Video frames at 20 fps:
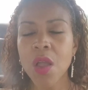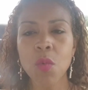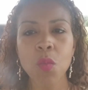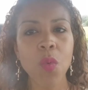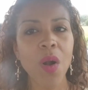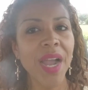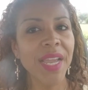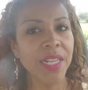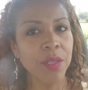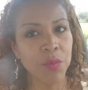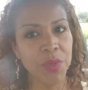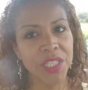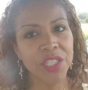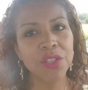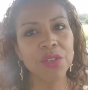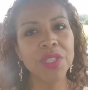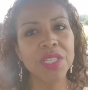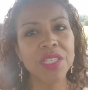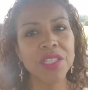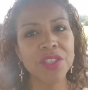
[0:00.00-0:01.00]
Why did we
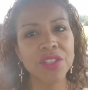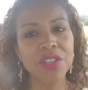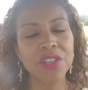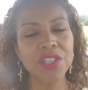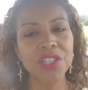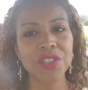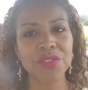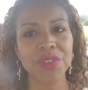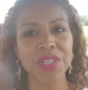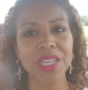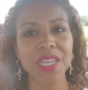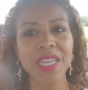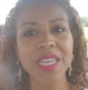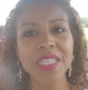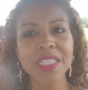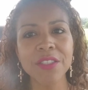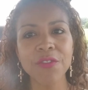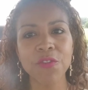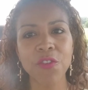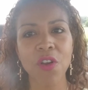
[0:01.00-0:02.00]
do this surgery?
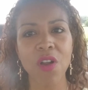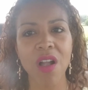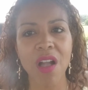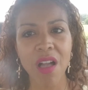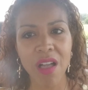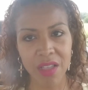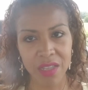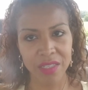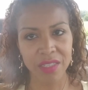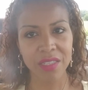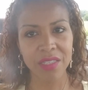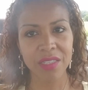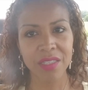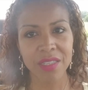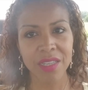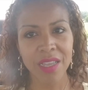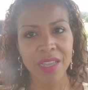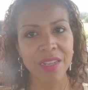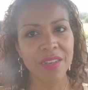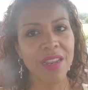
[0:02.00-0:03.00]
It's for
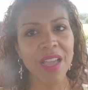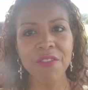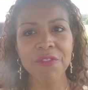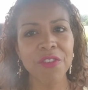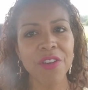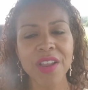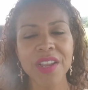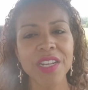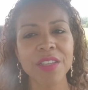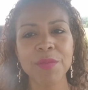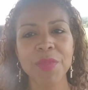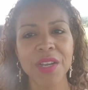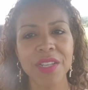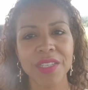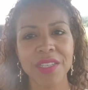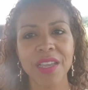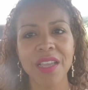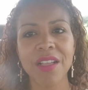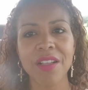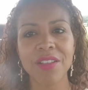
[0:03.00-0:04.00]
us, not for
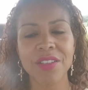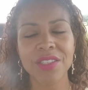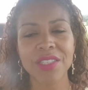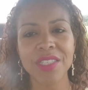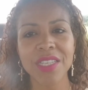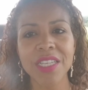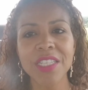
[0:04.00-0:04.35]
anybody else.